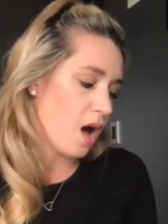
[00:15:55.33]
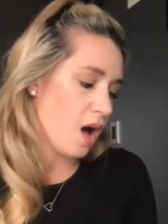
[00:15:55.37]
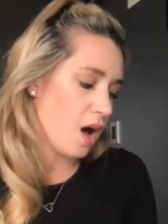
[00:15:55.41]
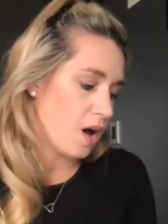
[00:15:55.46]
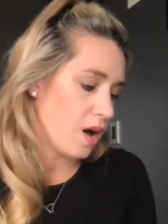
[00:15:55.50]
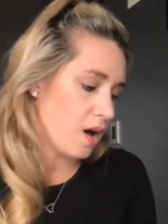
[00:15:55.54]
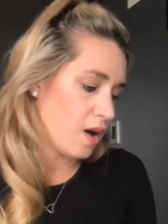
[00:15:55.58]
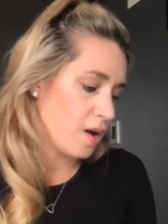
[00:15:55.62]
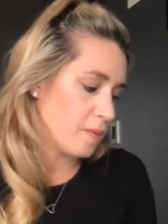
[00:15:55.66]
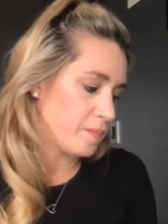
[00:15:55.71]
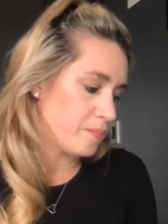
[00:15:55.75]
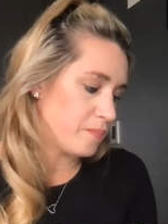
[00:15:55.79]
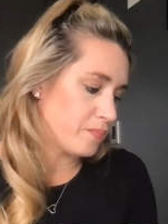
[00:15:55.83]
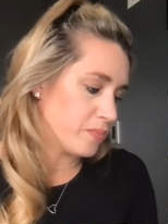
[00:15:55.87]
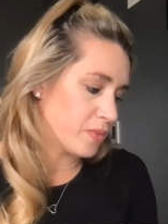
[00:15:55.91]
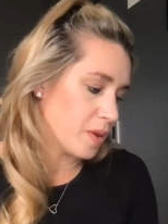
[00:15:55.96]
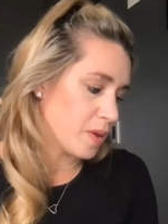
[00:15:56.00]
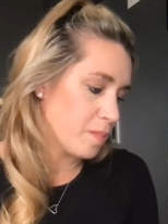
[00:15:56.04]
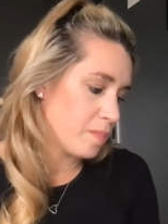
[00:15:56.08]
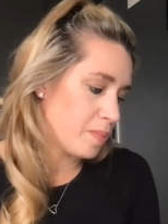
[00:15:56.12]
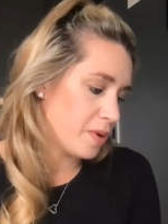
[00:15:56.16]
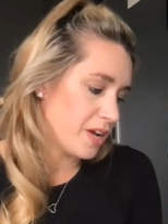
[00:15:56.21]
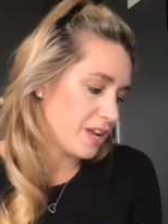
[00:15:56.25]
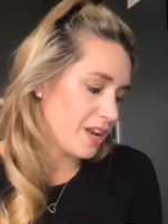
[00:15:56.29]

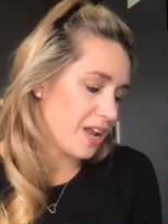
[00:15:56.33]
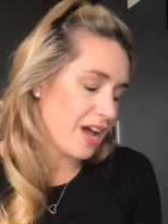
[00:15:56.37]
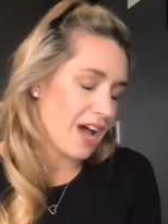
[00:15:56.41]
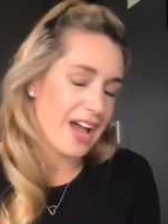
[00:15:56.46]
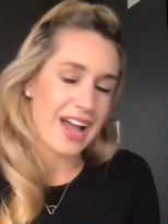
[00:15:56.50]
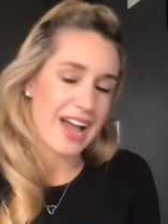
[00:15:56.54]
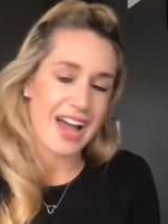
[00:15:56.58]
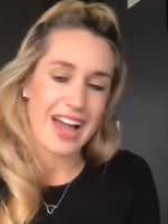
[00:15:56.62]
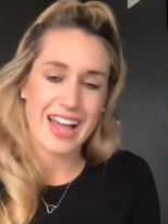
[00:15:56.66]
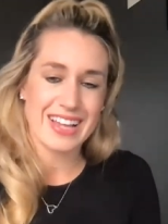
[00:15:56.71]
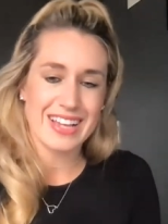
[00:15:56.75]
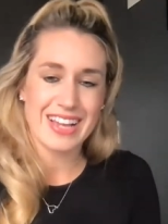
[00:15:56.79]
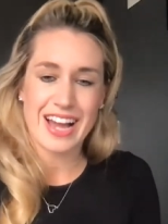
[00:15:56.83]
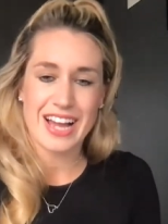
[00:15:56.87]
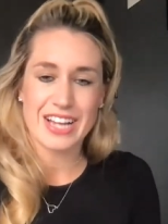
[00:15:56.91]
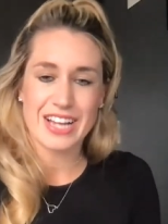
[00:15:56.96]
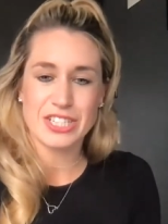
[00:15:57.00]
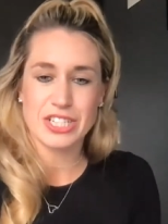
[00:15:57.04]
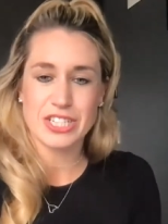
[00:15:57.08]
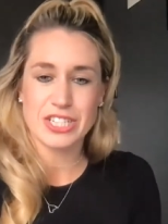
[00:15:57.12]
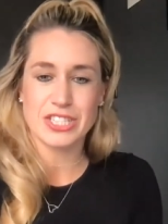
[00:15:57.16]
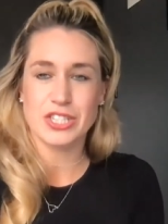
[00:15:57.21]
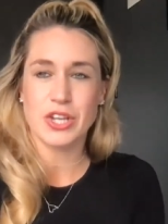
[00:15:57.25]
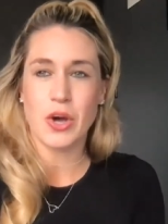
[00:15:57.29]
Um, but I, I
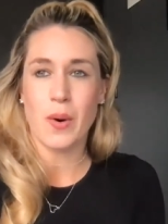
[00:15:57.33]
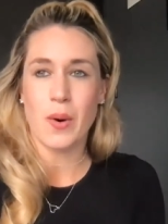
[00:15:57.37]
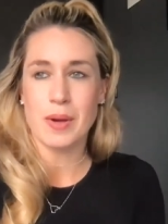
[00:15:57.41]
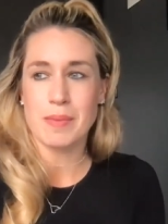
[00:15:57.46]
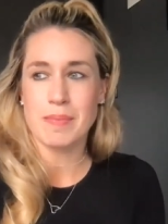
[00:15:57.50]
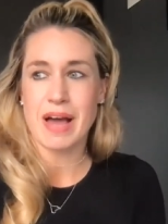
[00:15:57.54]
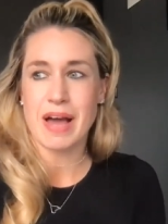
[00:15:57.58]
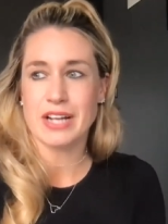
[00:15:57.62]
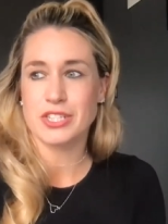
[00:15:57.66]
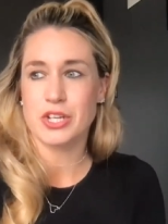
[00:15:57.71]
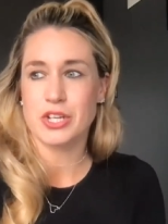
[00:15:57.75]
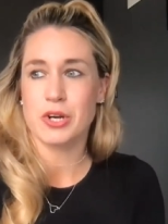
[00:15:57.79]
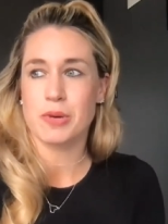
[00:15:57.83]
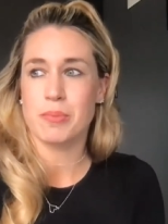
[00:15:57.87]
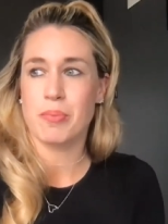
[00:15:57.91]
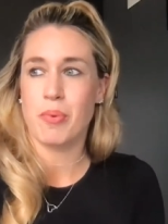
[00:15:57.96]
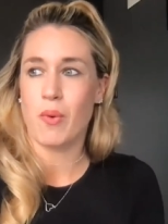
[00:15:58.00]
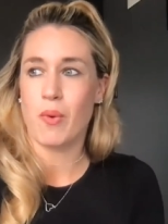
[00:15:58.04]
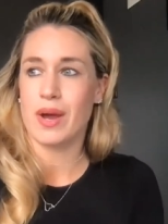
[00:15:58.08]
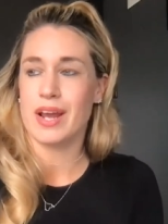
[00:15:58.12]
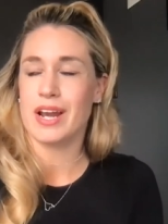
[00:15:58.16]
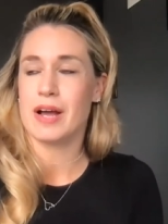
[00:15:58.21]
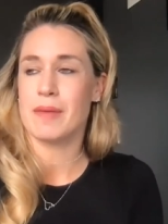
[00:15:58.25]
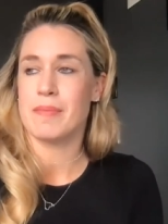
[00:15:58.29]
just going back to your
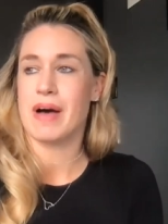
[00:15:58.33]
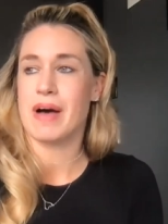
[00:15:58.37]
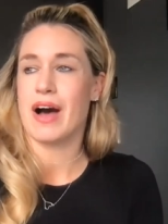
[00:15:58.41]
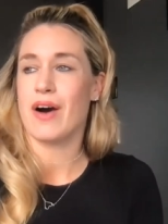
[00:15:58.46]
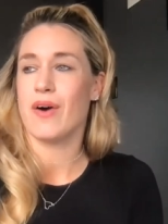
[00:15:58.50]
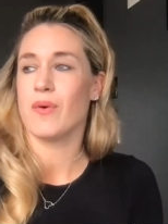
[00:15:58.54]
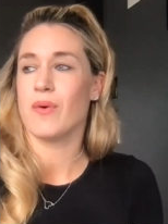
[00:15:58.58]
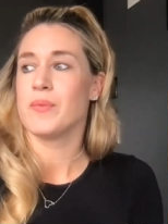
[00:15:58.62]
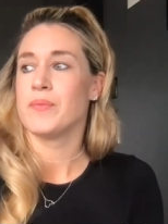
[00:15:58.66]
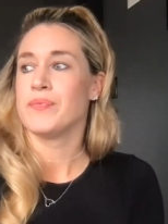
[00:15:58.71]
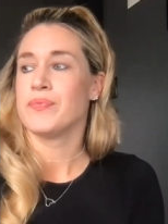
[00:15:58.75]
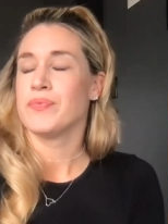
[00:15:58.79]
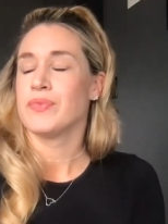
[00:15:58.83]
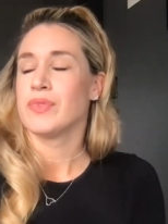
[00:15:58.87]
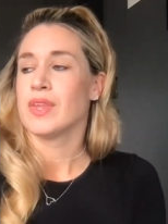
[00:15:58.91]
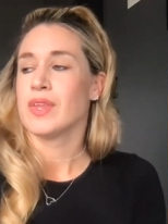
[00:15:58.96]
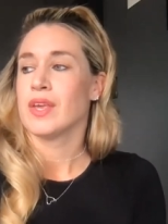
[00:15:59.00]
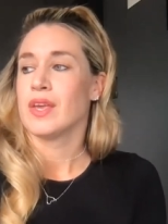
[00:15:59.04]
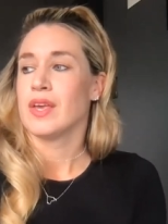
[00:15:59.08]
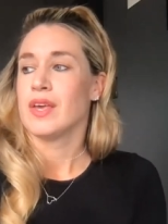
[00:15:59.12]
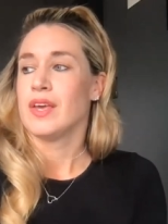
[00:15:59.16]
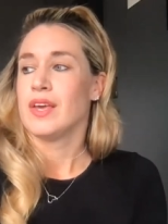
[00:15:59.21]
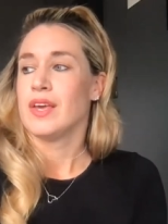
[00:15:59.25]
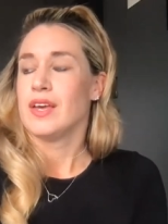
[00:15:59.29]
point about
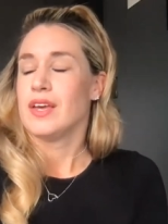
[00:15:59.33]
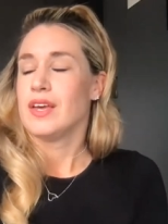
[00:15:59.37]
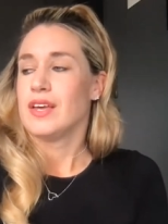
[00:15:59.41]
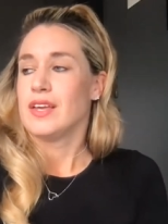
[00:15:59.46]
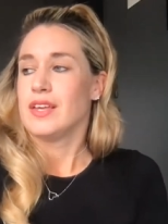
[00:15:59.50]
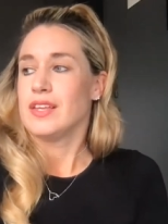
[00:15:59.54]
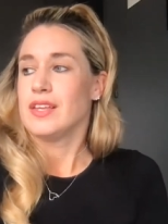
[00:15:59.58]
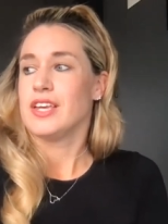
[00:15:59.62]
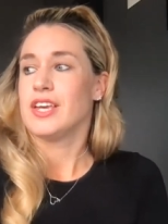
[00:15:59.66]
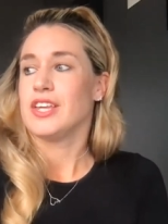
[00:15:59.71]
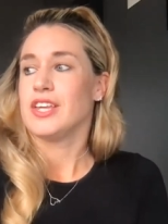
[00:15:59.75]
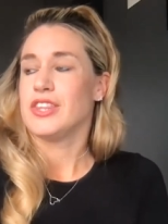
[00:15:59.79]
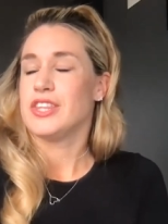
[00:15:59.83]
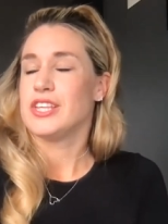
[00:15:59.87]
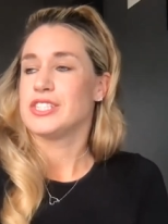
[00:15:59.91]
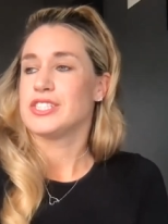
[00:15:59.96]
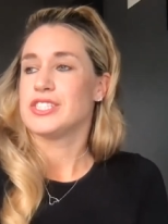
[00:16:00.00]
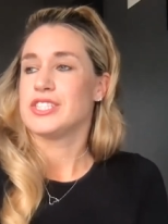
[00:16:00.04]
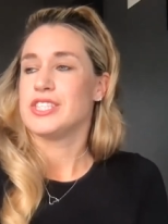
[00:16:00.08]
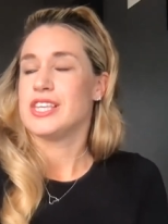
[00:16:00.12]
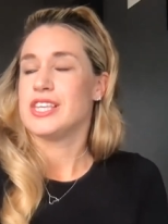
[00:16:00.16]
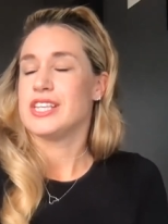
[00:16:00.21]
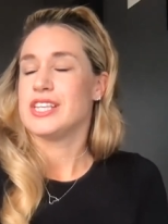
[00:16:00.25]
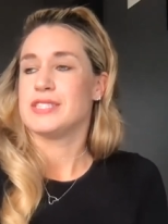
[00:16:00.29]

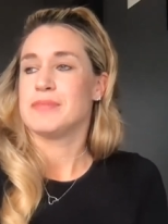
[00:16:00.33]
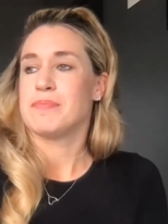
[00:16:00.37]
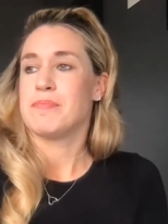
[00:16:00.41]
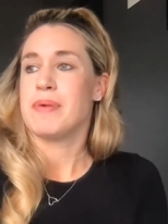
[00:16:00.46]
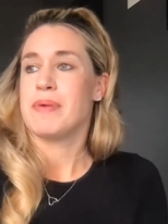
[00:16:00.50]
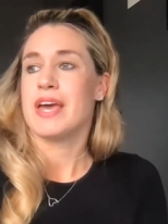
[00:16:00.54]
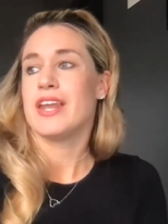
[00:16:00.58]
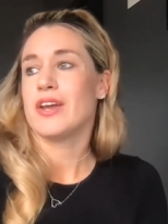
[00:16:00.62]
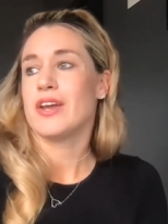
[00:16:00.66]
this this